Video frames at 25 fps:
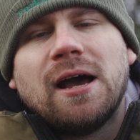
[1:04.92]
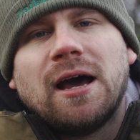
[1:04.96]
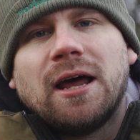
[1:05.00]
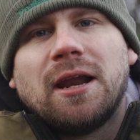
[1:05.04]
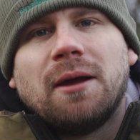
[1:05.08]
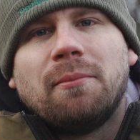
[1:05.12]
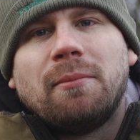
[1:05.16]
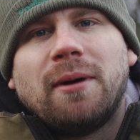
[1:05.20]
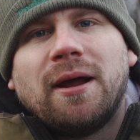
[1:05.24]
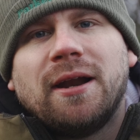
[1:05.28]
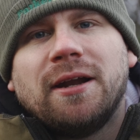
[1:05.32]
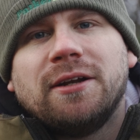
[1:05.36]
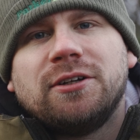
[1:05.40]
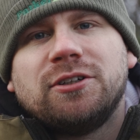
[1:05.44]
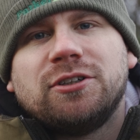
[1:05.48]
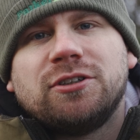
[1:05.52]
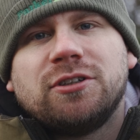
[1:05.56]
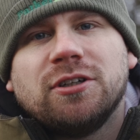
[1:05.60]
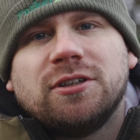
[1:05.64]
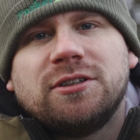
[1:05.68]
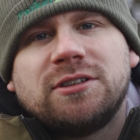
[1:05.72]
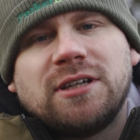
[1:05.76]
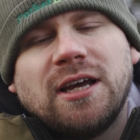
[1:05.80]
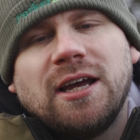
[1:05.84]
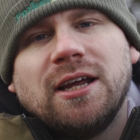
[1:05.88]
and I managed
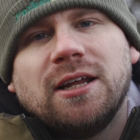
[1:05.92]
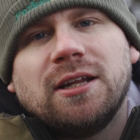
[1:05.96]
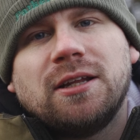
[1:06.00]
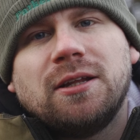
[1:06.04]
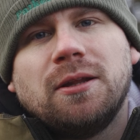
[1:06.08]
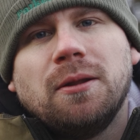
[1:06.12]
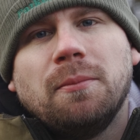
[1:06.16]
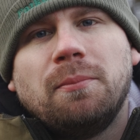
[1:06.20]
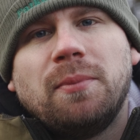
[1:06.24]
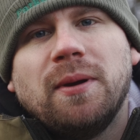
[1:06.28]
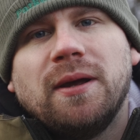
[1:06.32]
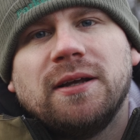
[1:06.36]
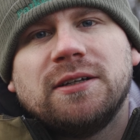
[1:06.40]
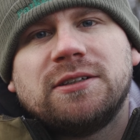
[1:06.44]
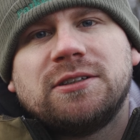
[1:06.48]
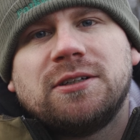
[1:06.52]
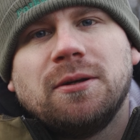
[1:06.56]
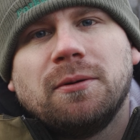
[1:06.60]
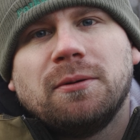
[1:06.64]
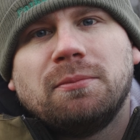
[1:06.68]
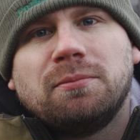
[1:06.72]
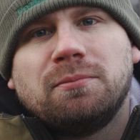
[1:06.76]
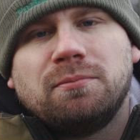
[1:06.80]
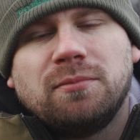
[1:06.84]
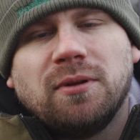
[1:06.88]
to take the bits
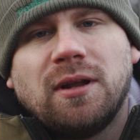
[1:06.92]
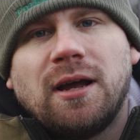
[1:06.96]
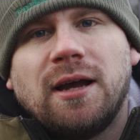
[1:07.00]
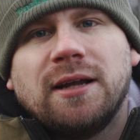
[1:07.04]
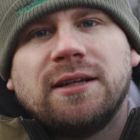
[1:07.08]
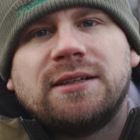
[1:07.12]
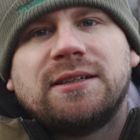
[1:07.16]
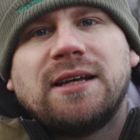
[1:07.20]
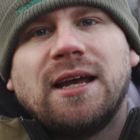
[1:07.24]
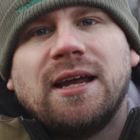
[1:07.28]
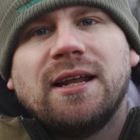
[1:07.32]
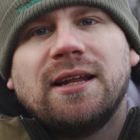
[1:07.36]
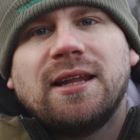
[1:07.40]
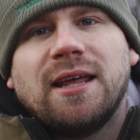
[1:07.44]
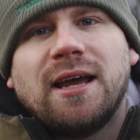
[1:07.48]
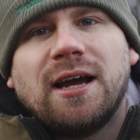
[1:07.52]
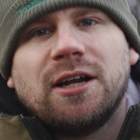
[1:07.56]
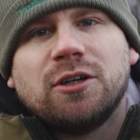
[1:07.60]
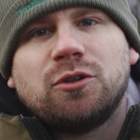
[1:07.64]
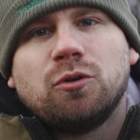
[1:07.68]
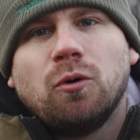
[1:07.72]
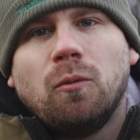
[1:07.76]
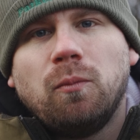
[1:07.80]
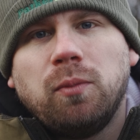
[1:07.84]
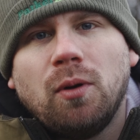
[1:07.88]
to, take the
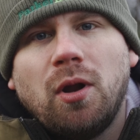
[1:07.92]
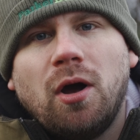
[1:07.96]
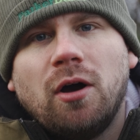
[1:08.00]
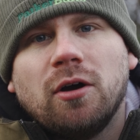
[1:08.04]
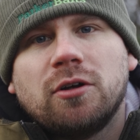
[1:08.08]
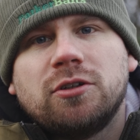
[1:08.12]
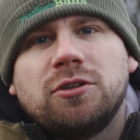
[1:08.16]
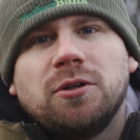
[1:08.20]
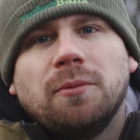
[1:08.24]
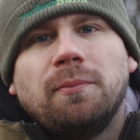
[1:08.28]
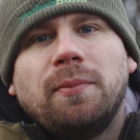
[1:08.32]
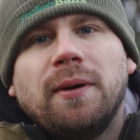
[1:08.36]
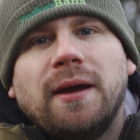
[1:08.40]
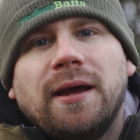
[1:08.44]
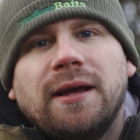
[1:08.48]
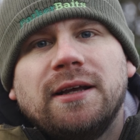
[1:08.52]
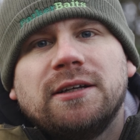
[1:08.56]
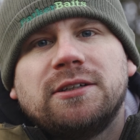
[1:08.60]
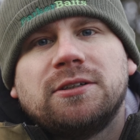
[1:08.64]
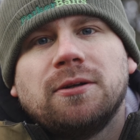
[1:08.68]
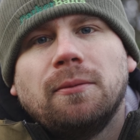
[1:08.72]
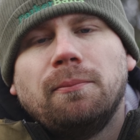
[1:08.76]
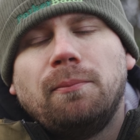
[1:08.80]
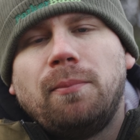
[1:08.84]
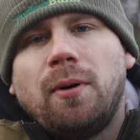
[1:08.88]
actual block to
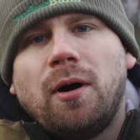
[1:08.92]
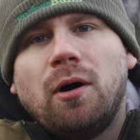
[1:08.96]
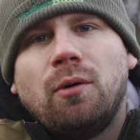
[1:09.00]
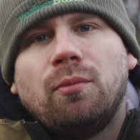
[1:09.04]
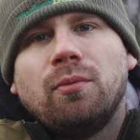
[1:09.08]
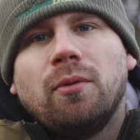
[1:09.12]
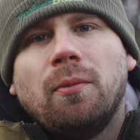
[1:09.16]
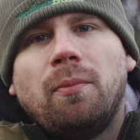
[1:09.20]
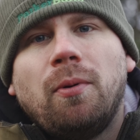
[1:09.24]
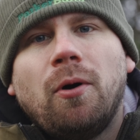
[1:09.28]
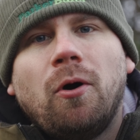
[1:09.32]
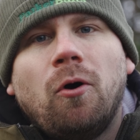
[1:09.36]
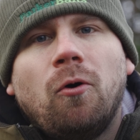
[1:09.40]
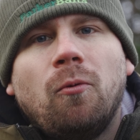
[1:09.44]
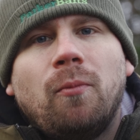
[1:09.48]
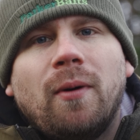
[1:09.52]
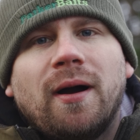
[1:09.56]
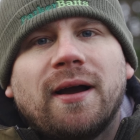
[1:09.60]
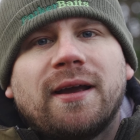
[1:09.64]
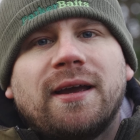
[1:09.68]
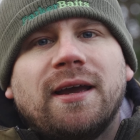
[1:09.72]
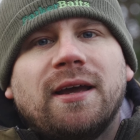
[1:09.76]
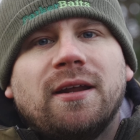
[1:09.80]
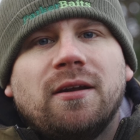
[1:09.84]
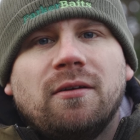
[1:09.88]
bits and pop the pole
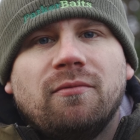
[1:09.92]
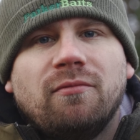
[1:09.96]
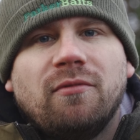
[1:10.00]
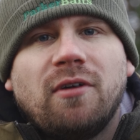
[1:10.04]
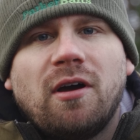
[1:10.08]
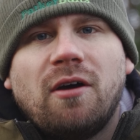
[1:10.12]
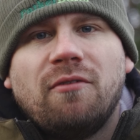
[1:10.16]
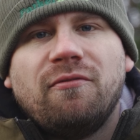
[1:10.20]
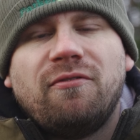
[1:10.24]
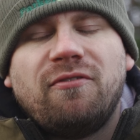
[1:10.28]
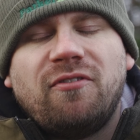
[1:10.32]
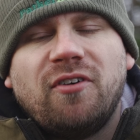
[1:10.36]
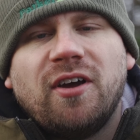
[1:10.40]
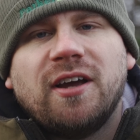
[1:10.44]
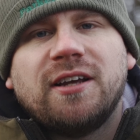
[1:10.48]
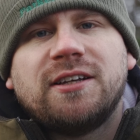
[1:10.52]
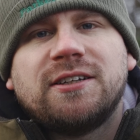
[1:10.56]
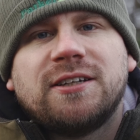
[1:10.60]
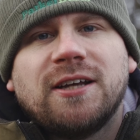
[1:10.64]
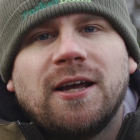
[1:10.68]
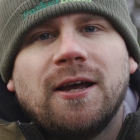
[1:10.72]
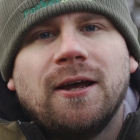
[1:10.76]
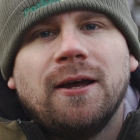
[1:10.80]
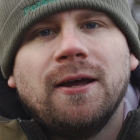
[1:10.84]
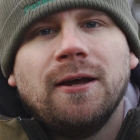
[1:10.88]
back in and
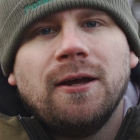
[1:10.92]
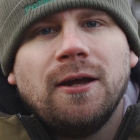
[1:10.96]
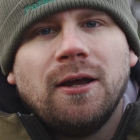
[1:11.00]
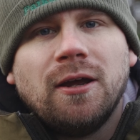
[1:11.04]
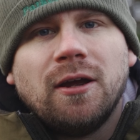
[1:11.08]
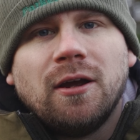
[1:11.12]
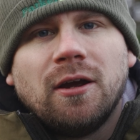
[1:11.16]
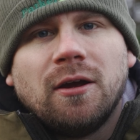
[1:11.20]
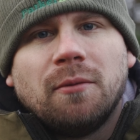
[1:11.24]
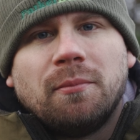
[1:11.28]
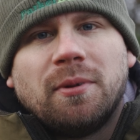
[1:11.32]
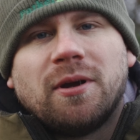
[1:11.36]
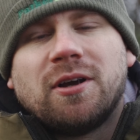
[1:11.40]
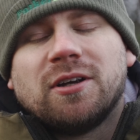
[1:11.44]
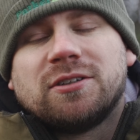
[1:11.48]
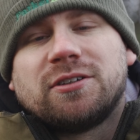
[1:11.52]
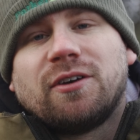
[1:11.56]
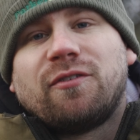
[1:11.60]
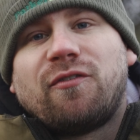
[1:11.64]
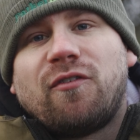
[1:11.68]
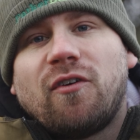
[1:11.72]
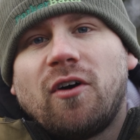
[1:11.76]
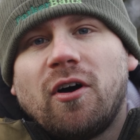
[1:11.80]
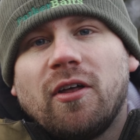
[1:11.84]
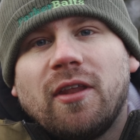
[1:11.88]
fix it, because I
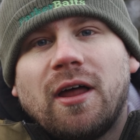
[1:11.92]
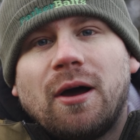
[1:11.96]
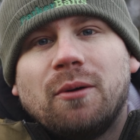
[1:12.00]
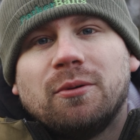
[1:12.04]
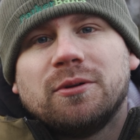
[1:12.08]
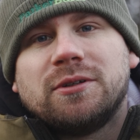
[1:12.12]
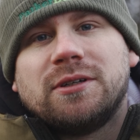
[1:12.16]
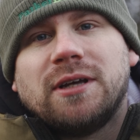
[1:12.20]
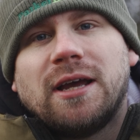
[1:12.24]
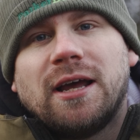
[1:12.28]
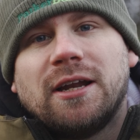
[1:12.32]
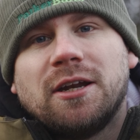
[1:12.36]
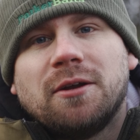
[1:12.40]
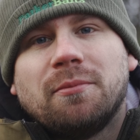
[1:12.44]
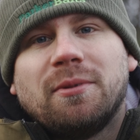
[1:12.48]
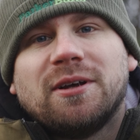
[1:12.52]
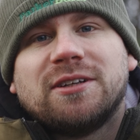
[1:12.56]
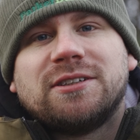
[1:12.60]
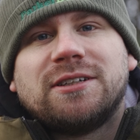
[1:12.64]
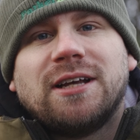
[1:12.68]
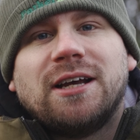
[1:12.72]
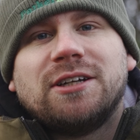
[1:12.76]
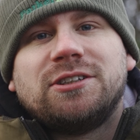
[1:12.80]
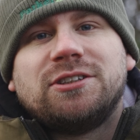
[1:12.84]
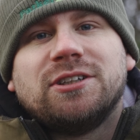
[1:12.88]
thought that was the end of my
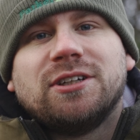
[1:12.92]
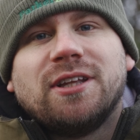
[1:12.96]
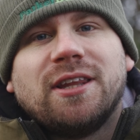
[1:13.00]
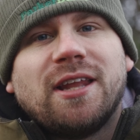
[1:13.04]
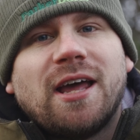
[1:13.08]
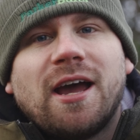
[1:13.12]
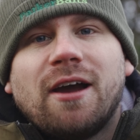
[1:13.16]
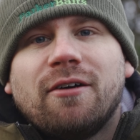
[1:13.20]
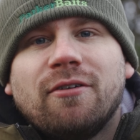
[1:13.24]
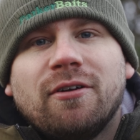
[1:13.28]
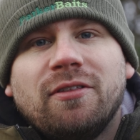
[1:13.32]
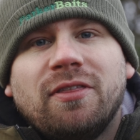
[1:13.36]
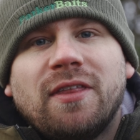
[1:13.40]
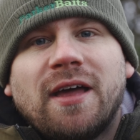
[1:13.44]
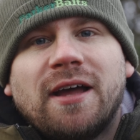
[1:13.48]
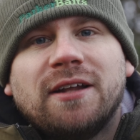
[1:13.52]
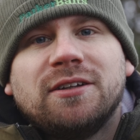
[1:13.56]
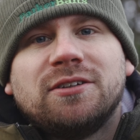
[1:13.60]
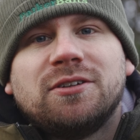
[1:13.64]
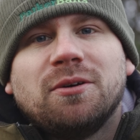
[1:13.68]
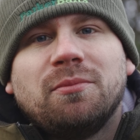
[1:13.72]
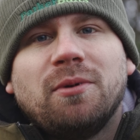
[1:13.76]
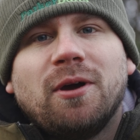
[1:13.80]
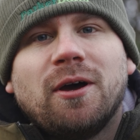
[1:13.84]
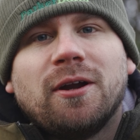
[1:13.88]
session there and
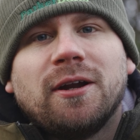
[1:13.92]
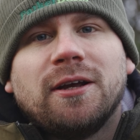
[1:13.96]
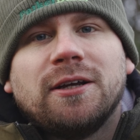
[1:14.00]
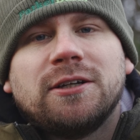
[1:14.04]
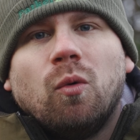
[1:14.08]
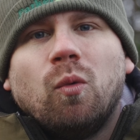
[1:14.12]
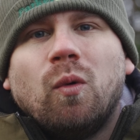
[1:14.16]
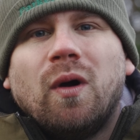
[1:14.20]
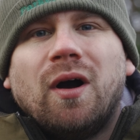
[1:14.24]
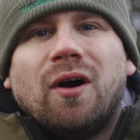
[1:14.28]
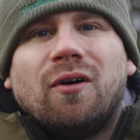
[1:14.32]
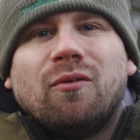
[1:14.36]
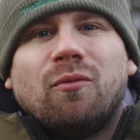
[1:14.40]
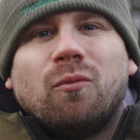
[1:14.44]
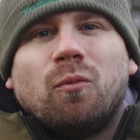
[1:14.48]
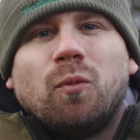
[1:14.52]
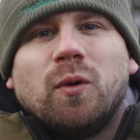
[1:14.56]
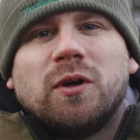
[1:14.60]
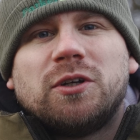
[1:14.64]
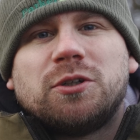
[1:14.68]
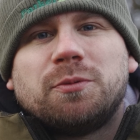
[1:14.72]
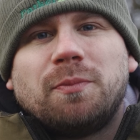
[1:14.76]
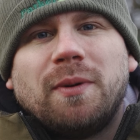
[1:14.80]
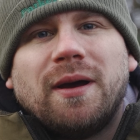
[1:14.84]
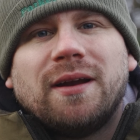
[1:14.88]
then, to be honest. Well,
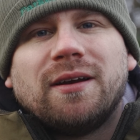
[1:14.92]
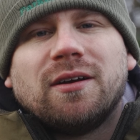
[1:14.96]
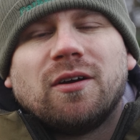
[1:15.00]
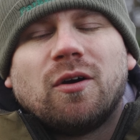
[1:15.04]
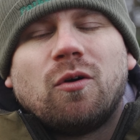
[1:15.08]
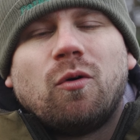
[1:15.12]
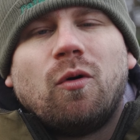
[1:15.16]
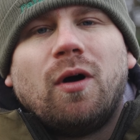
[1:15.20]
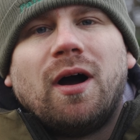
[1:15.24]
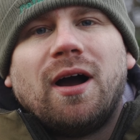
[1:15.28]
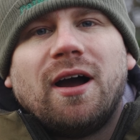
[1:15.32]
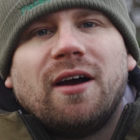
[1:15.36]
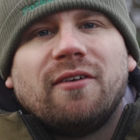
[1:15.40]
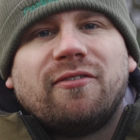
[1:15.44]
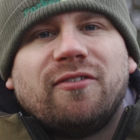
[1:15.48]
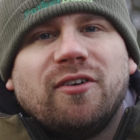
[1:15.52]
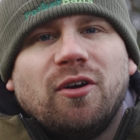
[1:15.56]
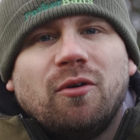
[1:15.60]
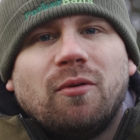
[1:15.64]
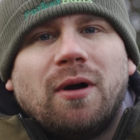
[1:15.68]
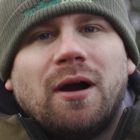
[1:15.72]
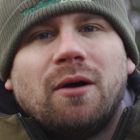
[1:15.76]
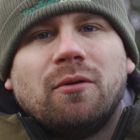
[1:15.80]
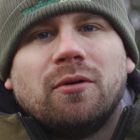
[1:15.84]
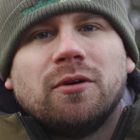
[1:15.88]
we spent quite a
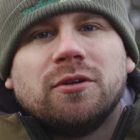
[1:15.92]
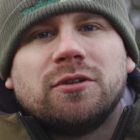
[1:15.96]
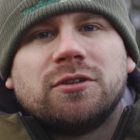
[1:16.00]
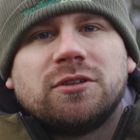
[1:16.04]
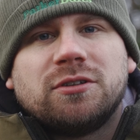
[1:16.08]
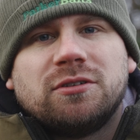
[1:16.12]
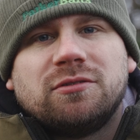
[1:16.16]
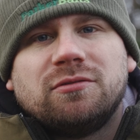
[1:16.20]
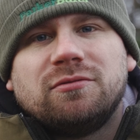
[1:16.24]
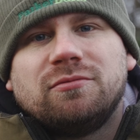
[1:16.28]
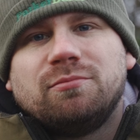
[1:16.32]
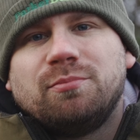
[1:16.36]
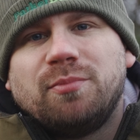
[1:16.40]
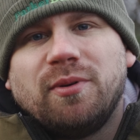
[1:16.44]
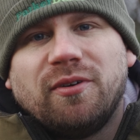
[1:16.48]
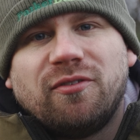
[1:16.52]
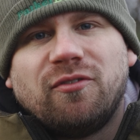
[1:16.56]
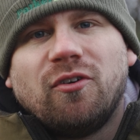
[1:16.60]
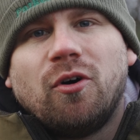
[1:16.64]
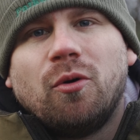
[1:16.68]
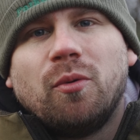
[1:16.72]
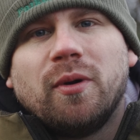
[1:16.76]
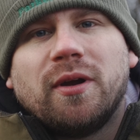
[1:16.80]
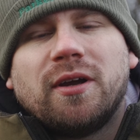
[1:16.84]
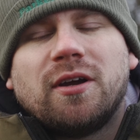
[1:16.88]
few hours
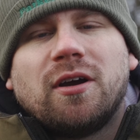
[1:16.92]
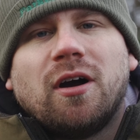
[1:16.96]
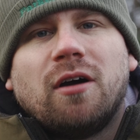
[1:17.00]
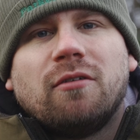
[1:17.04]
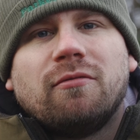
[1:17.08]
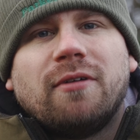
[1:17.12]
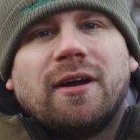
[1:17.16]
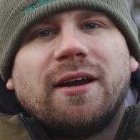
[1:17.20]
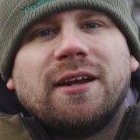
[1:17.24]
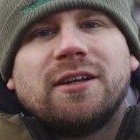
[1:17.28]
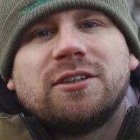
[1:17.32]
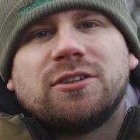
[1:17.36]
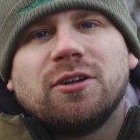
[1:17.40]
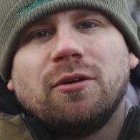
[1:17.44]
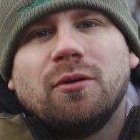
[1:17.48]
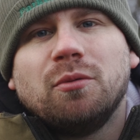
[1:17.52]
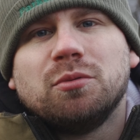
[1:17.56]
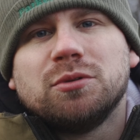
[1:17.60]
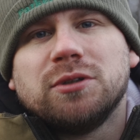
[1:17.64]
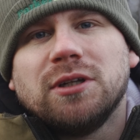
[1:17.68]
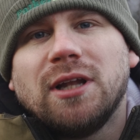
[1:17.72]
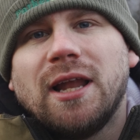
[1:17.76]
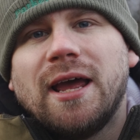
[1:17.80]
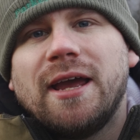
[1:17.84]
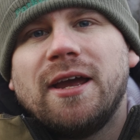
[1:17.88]
before we got ready, so it
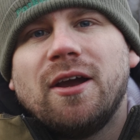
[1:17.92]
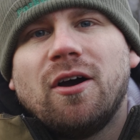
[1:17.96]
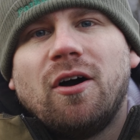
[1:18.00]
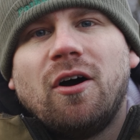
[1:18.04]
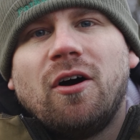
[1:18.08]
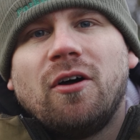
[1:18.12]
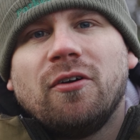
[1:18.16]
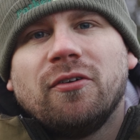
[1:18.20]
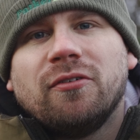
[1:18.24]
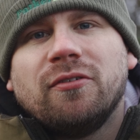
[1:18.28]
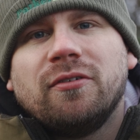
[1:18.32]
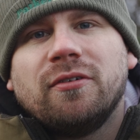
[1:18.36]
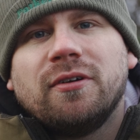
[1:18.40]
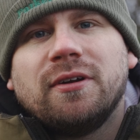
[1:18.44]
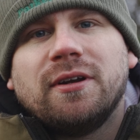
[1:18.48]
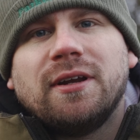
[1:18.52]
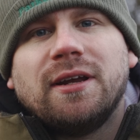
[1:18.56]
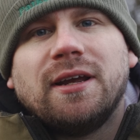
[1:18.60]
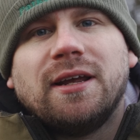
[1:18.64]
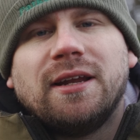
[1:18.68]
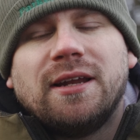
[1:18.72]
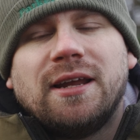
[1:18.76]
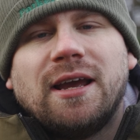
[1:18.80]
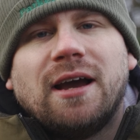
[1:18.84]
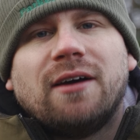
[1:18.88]
was late on
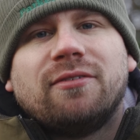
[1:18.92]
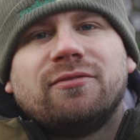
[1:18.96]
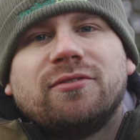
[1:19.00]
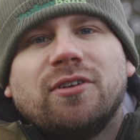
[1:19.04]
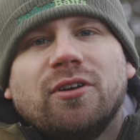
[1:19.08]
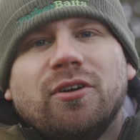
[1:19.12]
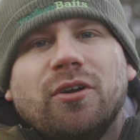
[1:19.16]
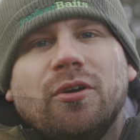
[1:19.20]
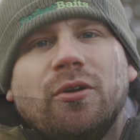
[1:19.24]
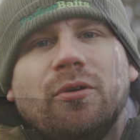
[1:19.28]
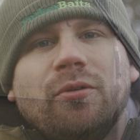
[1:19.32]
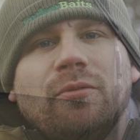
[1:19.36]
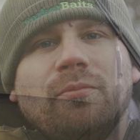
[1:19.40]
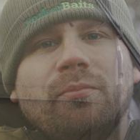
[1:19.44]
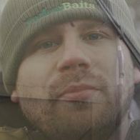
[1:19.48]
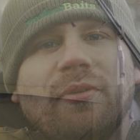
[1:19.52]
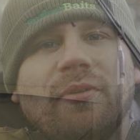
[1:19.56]
in the afternoon